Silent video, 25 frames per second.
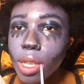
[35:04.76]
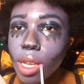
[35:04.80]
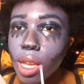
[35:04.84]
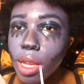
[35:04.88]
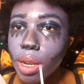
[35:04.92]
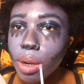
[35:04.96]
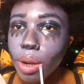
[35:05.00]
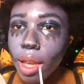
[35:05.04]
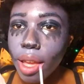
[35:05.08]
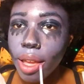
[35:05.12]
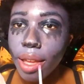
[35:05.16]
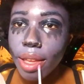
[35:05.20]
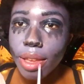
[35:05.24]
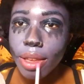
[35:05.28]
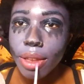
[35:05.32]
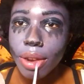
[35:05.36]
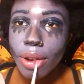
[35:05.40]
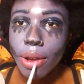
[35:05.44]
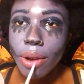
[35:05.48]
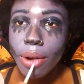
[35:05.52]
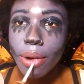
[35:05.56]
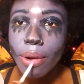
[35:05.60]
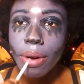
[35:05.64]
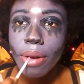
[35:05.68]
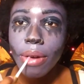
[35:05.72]
and, you
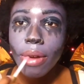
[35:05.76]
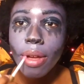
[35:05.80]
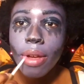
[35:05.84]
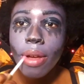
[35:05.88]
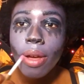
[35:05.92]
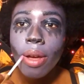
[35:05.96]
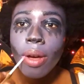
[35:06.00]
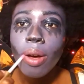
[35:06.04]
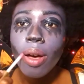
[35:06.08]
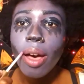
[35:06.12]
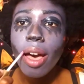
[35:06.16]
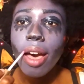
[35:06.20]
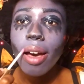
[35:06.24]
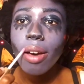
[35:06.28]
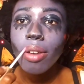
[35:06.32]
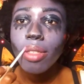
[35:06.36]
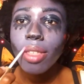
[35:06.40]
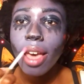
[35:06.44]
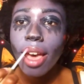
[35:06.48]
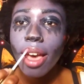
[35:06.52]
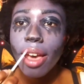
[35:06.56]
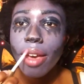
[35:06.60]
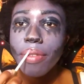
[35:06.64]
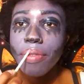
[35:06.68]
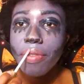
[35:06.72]
know, how
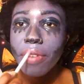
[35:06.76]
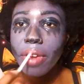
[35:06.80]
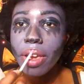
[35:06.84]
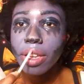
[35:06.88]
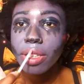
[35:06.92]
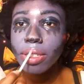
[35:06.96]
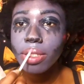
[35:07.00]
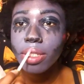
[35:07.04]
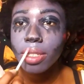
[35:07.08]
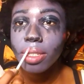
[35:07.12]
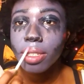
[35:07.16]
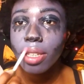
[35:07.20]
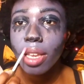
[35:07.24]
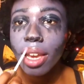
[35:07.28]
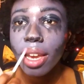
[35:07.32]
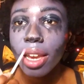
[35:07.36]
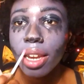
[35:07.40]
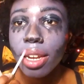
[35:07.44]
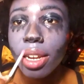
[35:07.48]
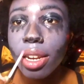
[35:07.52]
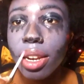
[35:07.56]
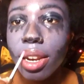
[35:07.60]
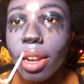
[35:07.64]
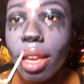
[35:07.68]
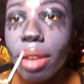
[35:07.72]
that affects
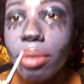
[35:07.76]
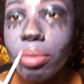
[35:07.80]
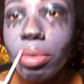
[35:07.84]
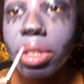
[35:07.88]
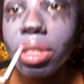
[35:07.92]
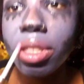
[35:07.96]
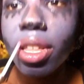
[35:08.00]
society and